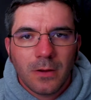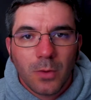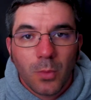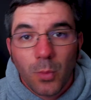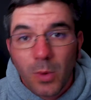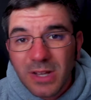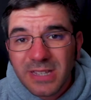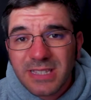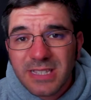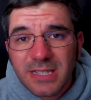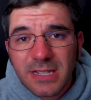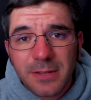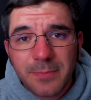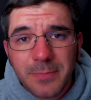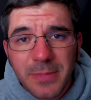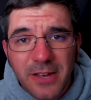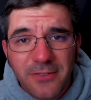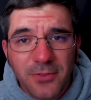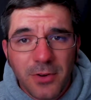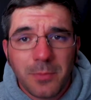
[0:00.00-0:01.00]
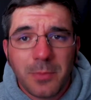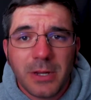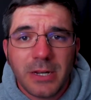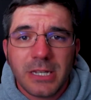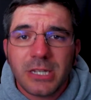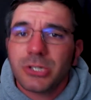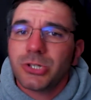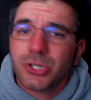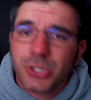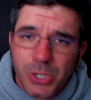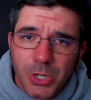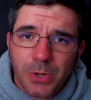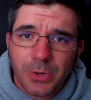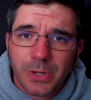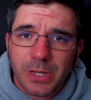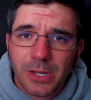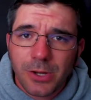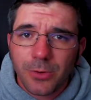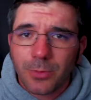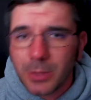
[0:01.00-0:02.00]
What's up, everybody? Joe
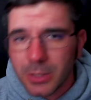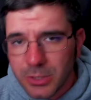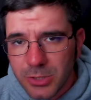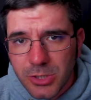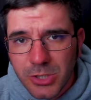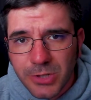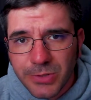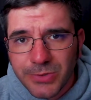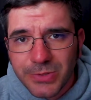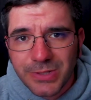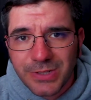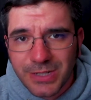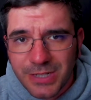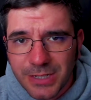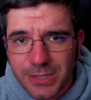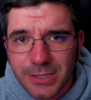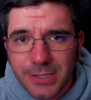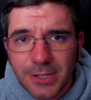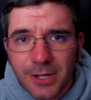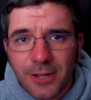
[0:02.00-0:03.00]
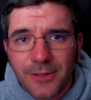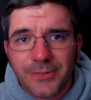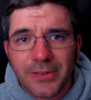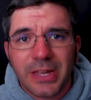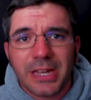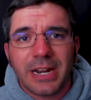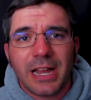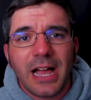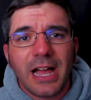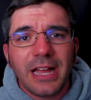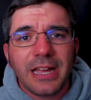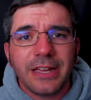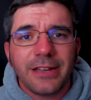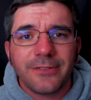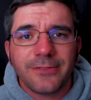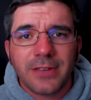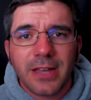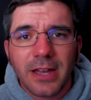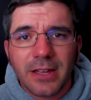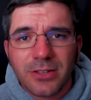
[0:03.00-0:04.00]
here with Joe's Disc Golf, and I
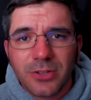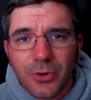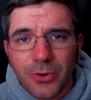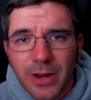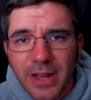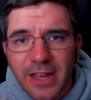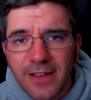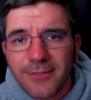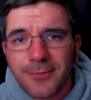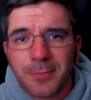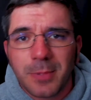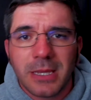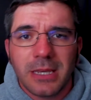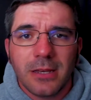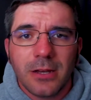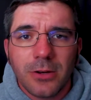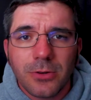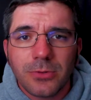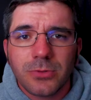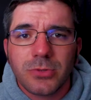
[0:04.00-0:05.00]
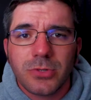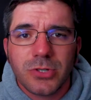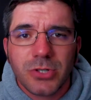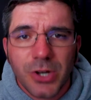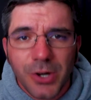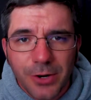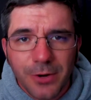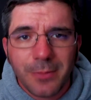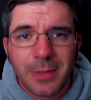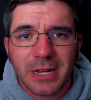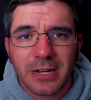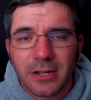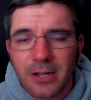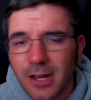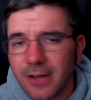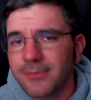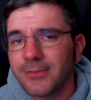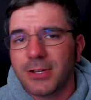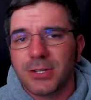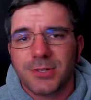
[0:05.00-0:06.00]
have got your FPO tournament
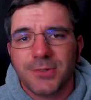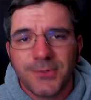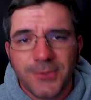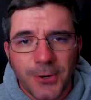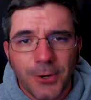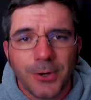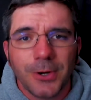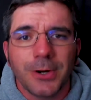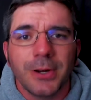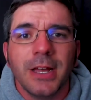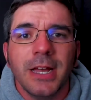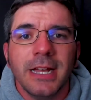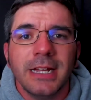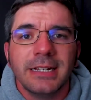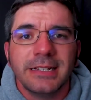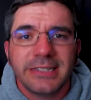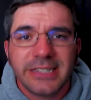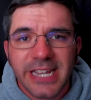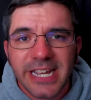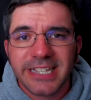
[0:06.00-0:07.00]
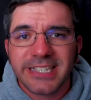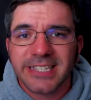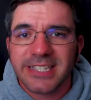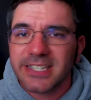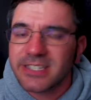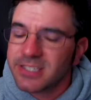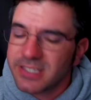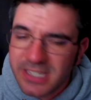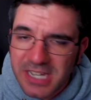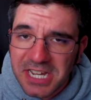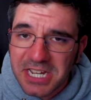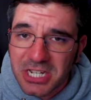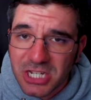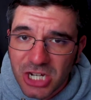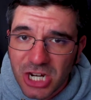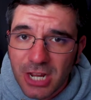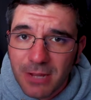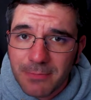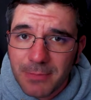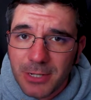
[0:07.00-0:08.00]
coverage for Texas State
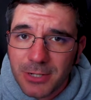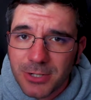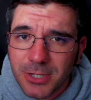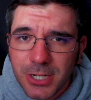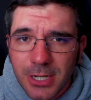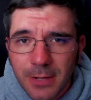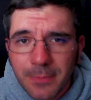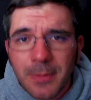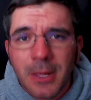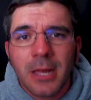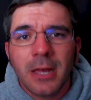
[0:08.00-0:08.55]
Championship,